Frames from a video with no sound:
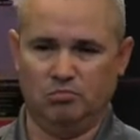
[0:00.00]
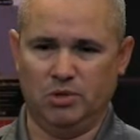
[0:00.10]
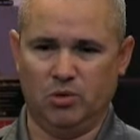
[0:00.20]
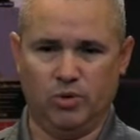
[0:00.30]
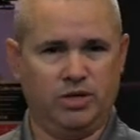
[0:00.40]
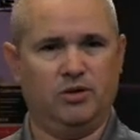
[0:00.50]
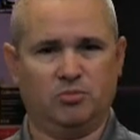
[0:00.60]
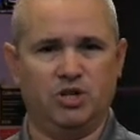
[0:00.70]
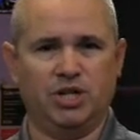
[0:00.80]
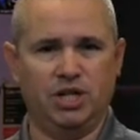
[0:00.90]
Windows
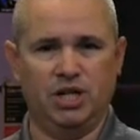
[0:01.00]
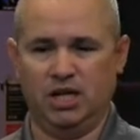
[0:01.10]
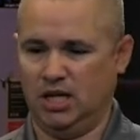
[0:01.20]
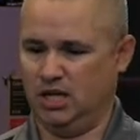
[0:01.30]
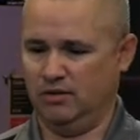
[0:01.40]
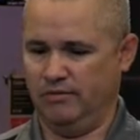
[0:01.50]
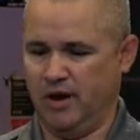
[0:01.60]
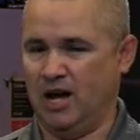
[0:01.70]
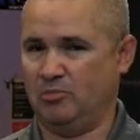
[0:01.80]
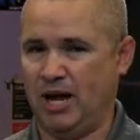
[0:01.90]
machine and
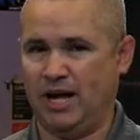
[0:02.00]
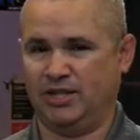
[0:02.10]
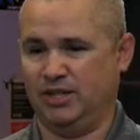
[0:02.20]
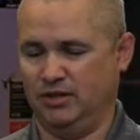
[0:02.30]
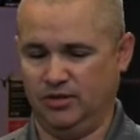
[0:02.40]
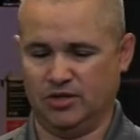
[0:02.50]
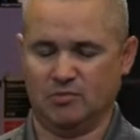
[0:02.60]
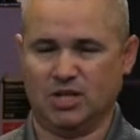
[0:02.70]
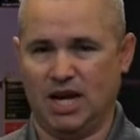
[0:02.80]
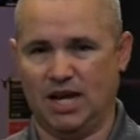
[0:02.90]
not patch it and do some
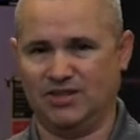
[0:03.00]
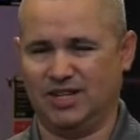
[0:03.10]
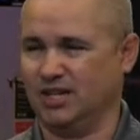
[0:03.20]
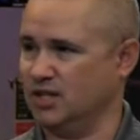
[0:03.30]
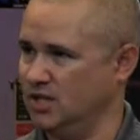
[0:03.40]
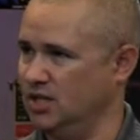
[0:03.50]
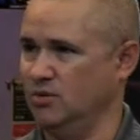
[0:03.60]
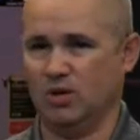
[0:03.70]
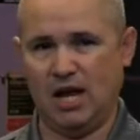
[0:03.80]
scans against it to see what